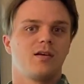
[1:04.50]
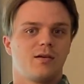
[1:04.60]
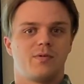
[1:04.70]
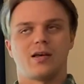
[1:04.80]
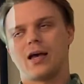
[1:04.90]

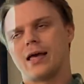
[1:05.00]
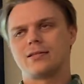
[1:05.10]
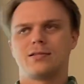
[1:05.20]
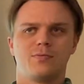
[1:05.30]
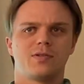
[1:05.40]
be like, it's
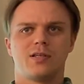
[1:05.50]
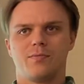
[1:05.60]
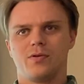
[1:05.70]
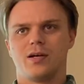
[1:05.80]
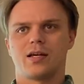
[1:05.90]
super
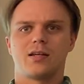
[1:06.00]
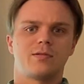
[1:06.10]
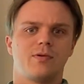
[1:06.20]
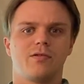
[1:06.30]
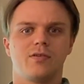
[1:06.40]
simple, I can
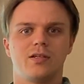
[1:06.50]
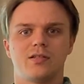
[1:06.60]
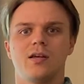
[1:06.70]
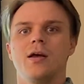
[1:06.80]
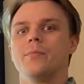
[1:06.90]
explain it really
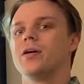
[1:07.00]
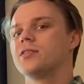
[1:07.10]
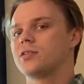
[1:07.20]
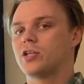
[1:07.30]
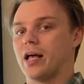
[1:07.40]
easy. But
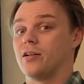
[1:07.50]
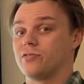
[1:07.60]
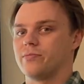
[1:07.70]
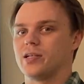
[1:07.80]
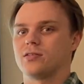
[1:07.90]
it's a challenge
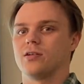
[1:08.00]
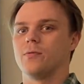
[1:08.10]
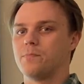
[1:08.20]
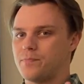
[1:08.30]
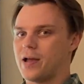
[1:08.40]
for me,
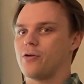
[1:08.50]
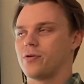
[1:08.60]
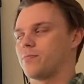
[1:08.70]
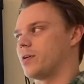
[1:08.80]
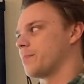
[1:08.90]
so bear with me,